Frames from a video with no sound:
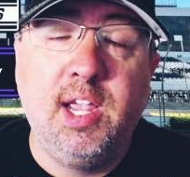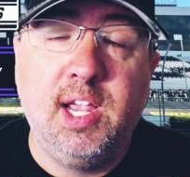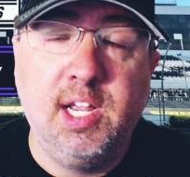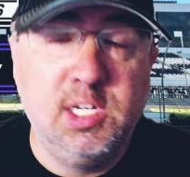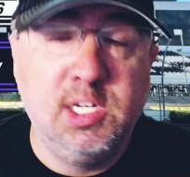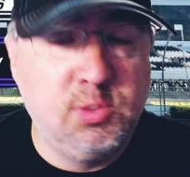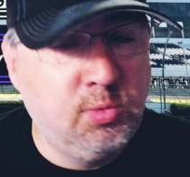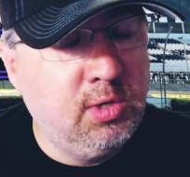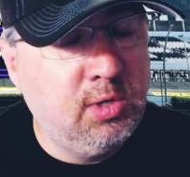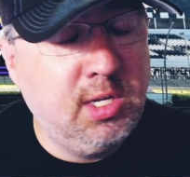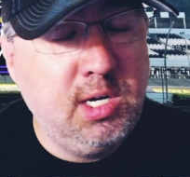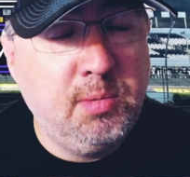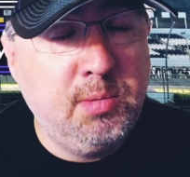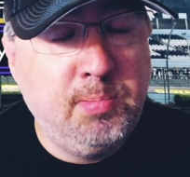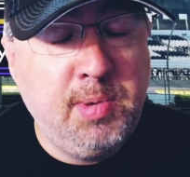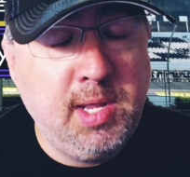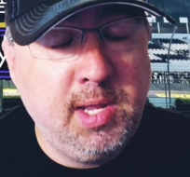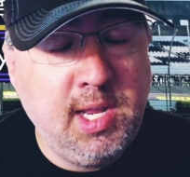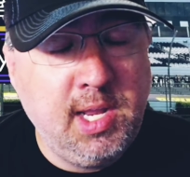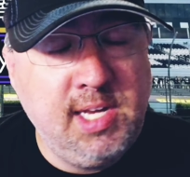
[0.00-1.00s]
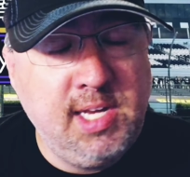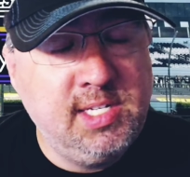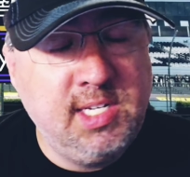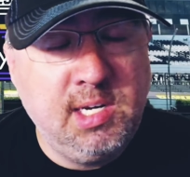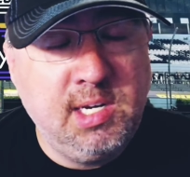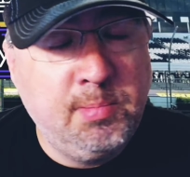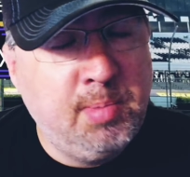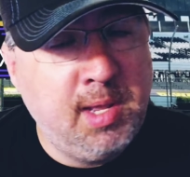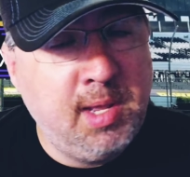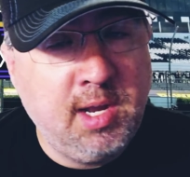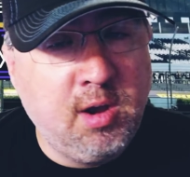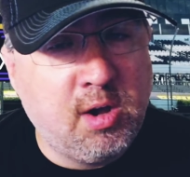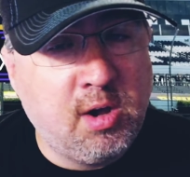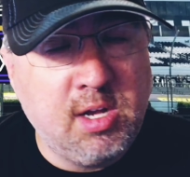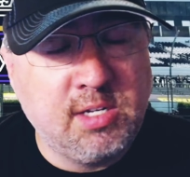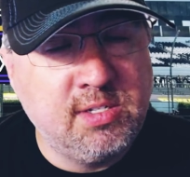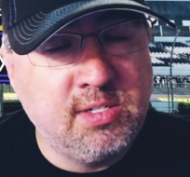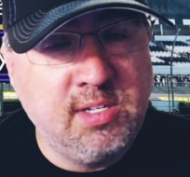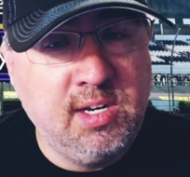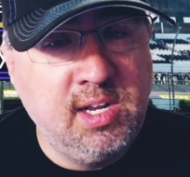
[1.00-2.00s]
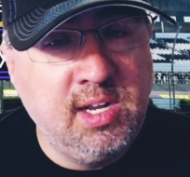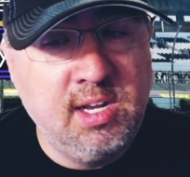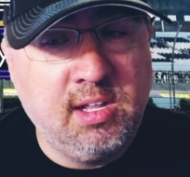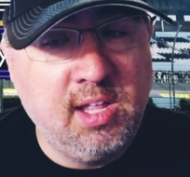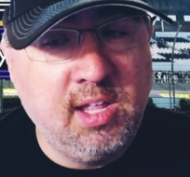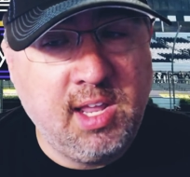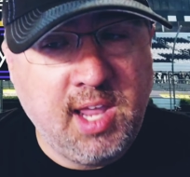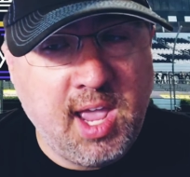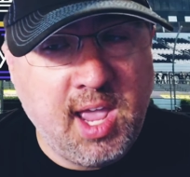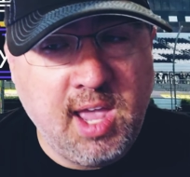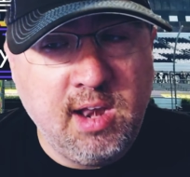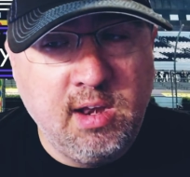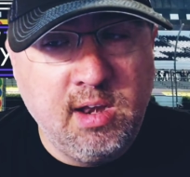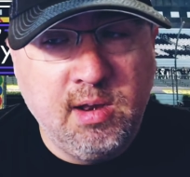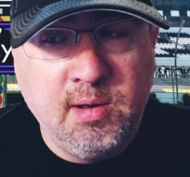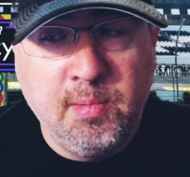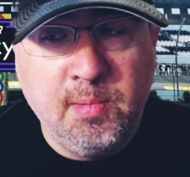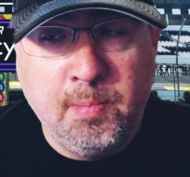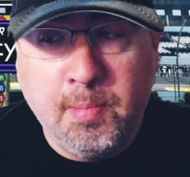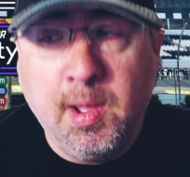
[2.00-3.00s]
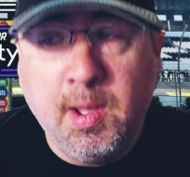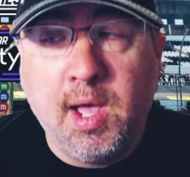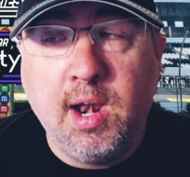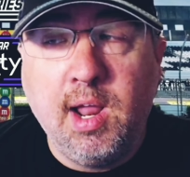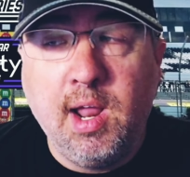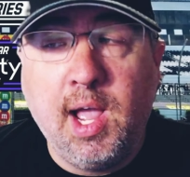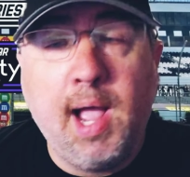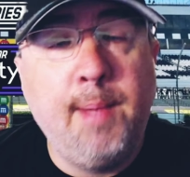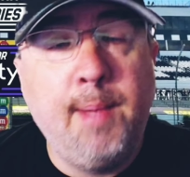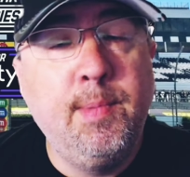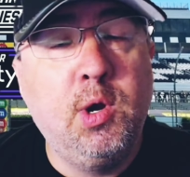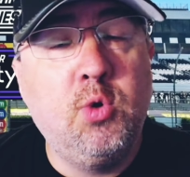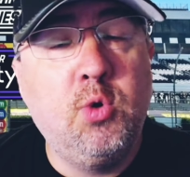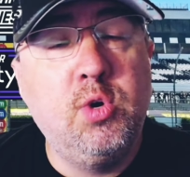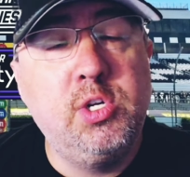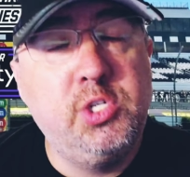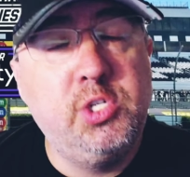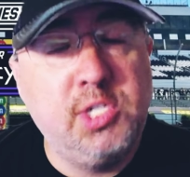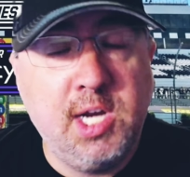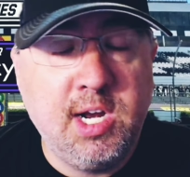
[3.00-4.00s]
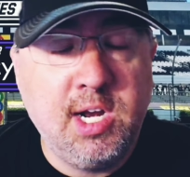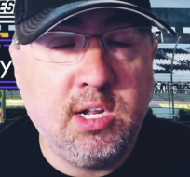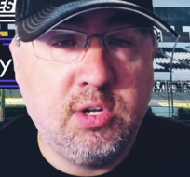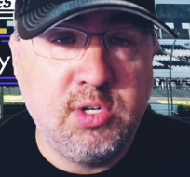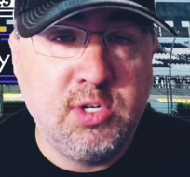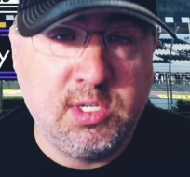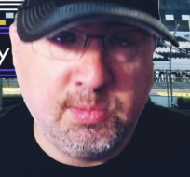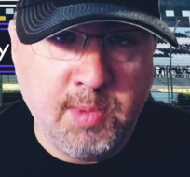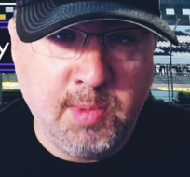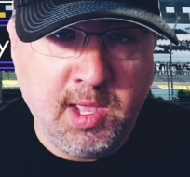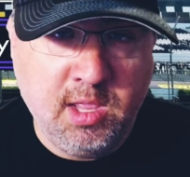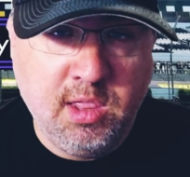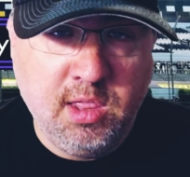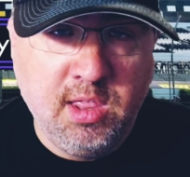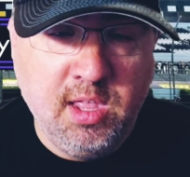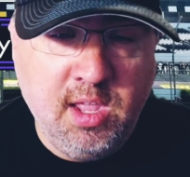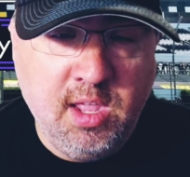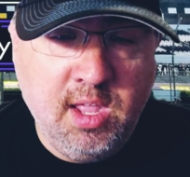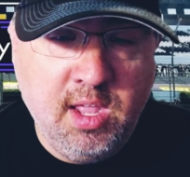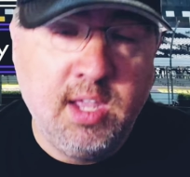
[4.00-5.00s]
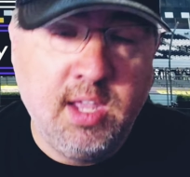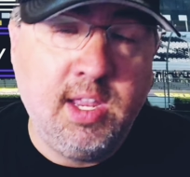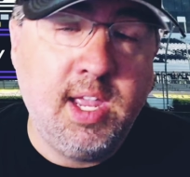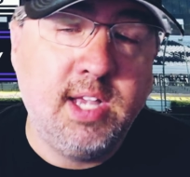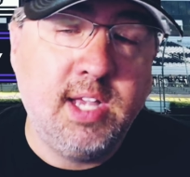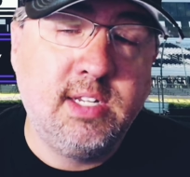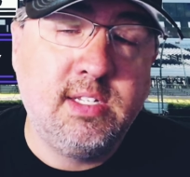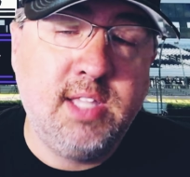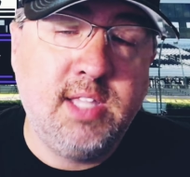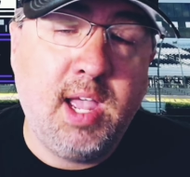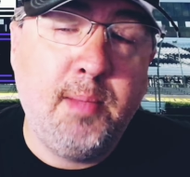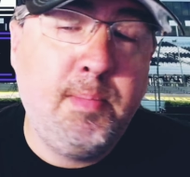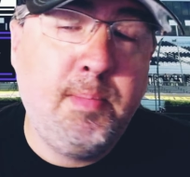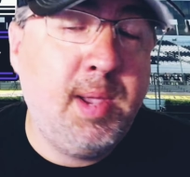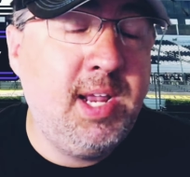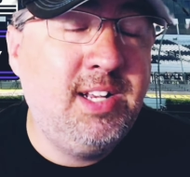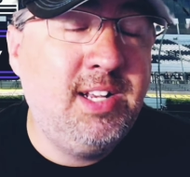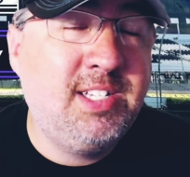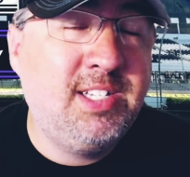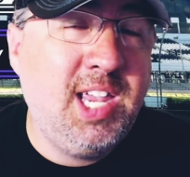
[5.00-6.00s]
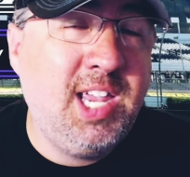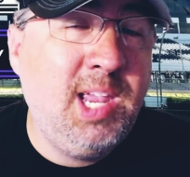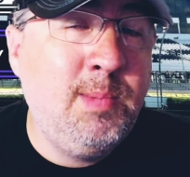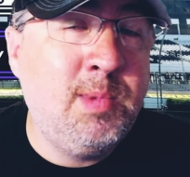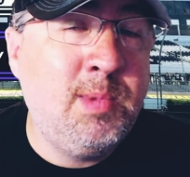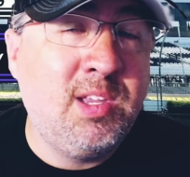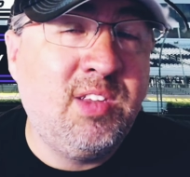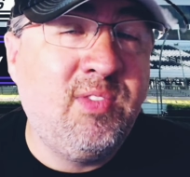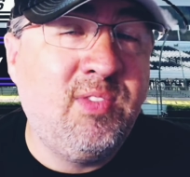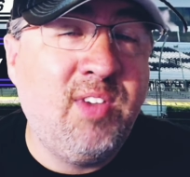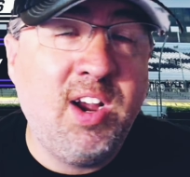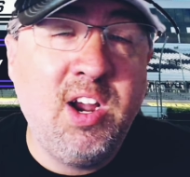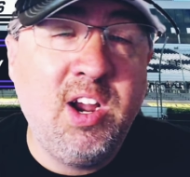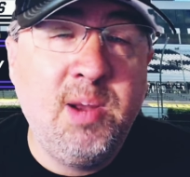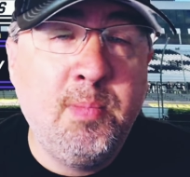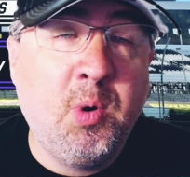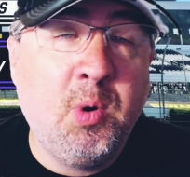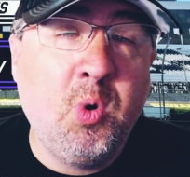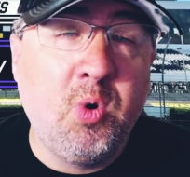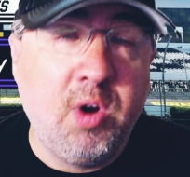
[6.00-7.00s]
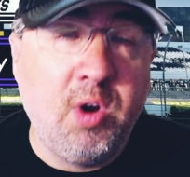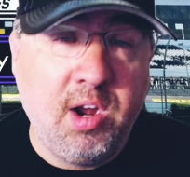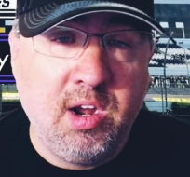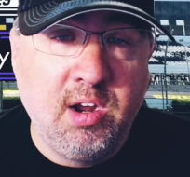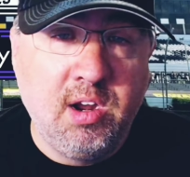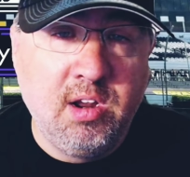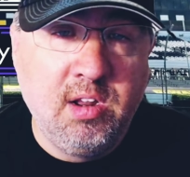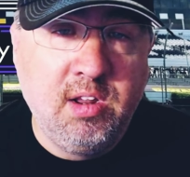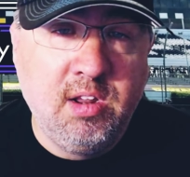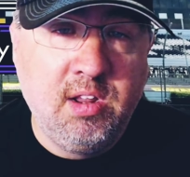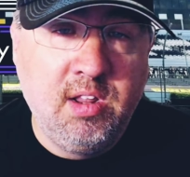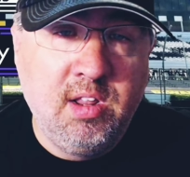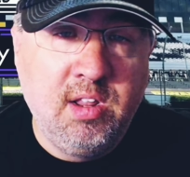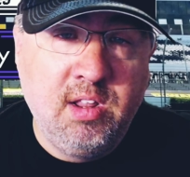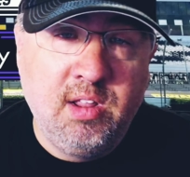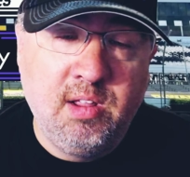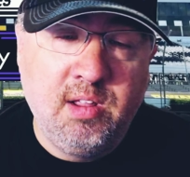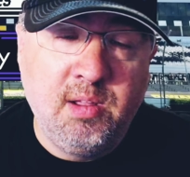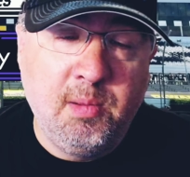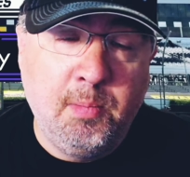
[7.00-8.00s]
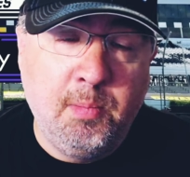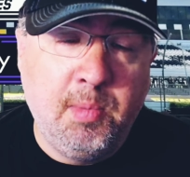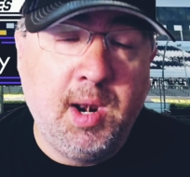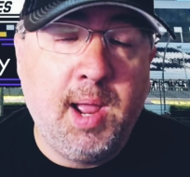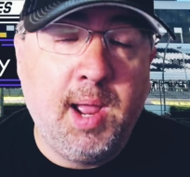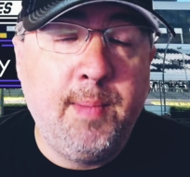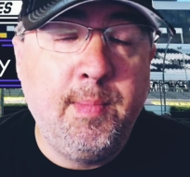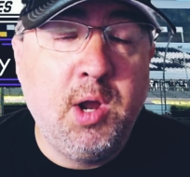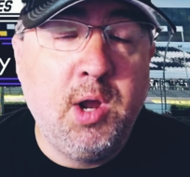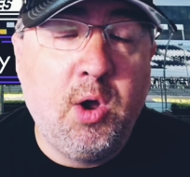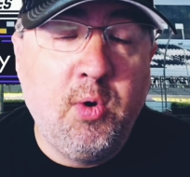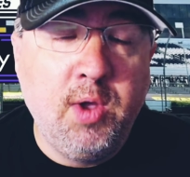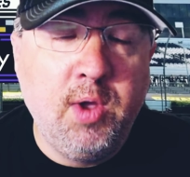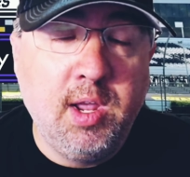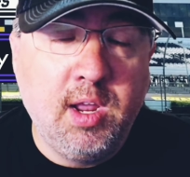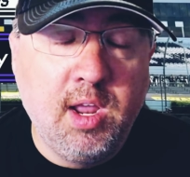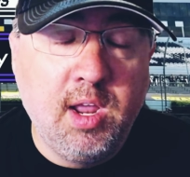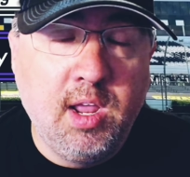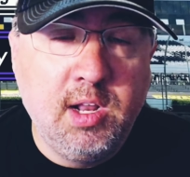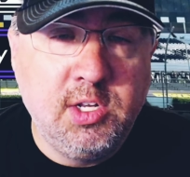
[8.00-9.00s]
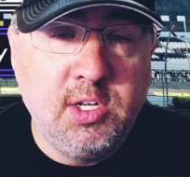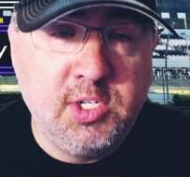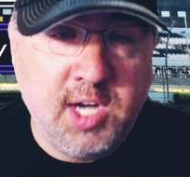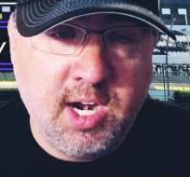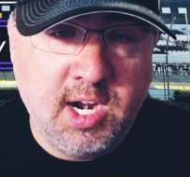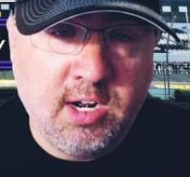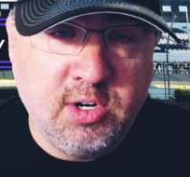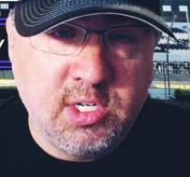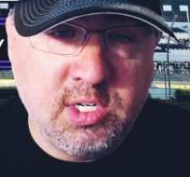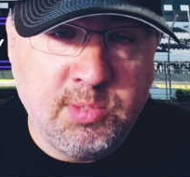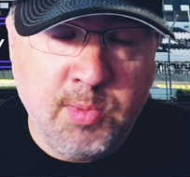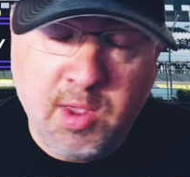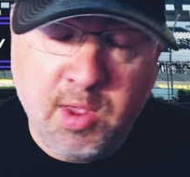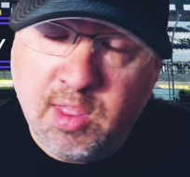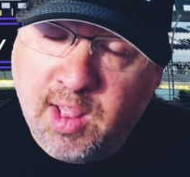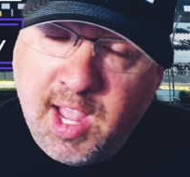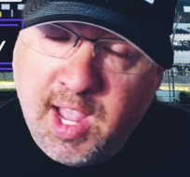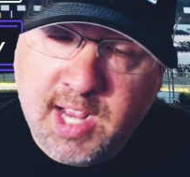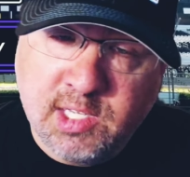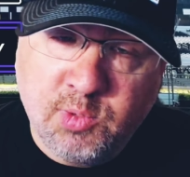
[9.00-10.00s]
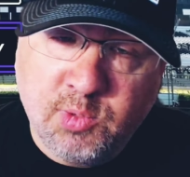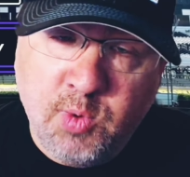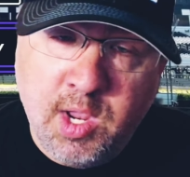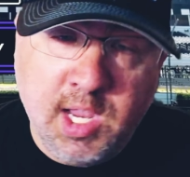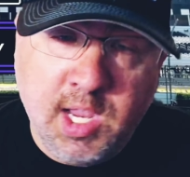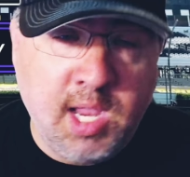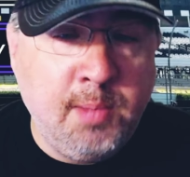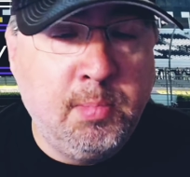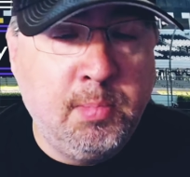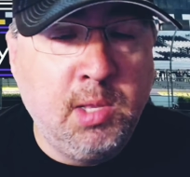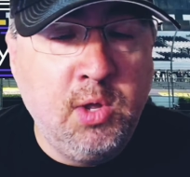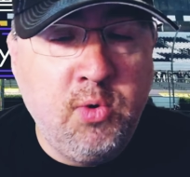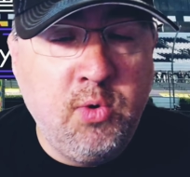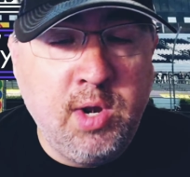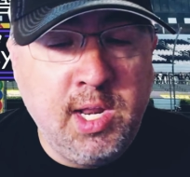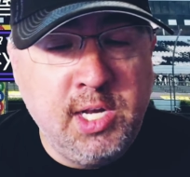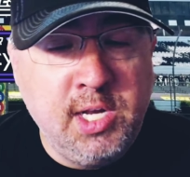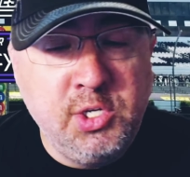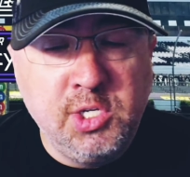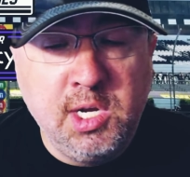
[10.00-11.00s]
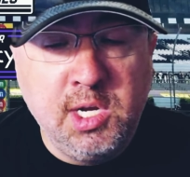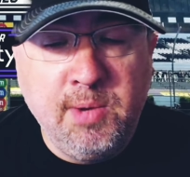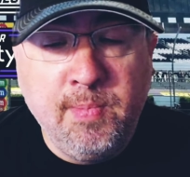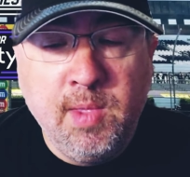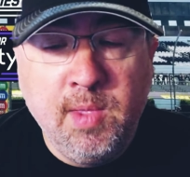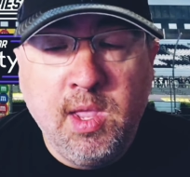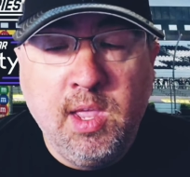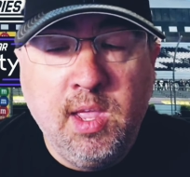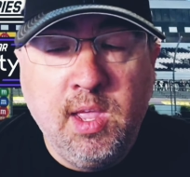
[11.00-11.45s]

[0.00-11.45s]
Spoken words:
It's really easy to pick Austin Hill again, but I'm going Chandler Smith. Yes, that paint scheme is very boring, but I'm going Chandler Smith. Last week, he blew an engine.